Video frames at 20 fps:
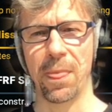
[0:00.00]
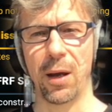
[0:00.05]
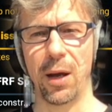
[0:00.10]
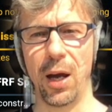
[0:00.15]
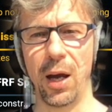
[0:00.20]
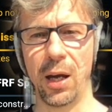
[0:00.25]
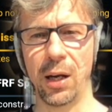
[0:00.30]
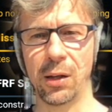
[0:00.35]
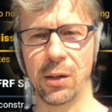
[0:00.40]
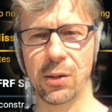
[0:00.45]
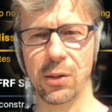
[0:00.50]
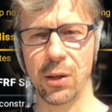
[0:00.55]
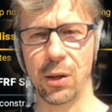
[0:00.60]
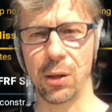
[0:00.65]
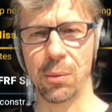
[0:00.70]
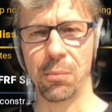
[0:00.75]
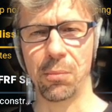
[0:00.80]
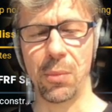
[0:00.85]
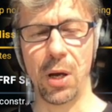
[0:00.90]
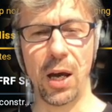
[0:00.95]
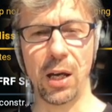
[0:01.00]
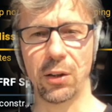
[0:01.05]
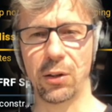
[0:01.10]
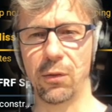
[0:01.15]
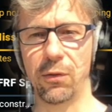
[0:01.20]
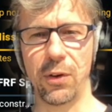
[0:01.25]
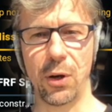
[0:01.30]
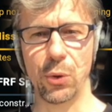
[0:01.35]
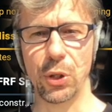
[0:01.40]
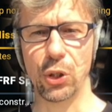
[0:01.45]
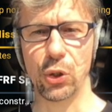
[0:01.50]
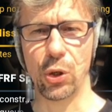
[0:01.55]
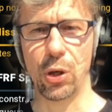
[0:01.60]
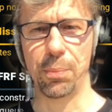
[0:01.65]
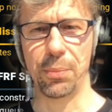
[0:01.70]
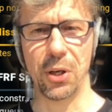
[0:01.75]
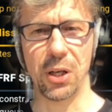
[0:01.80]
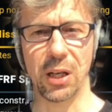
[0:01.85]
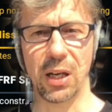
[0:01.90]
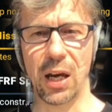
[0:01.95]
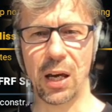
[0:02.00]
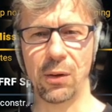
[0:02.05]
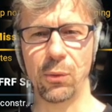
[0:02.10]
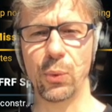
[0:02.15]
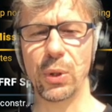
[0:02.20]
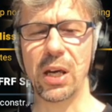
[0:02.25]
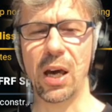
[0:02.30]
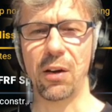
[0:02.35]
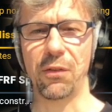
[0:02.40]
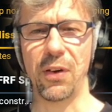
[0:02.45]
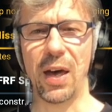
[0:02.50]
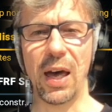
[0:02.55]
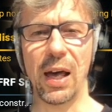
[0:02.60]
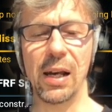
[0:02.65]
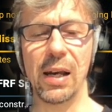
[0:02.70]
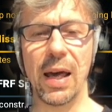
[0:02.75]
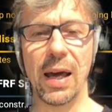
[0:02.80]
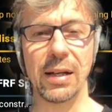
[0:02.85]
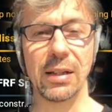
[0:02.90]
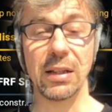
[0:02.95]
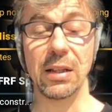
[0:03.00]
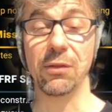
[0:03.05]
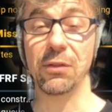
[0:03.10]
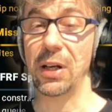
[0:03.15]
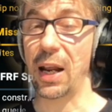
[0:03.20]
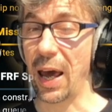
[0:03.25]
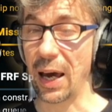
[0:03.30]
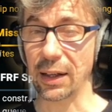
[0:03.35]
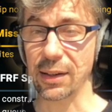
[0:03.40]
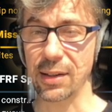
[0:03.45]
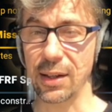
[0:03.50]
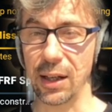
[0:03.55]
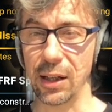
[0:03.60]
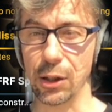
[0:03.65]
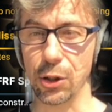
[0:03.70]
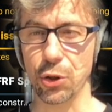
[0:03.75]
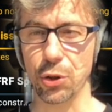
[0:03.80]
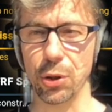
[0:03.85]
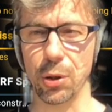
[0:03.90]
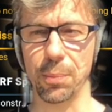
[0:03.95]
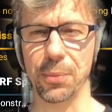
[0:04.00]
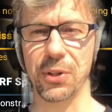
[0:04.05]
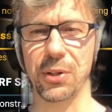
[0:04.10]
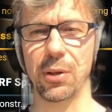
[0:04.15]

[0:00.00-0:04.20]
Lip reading: And at the very top, again, we have L and even XL ships,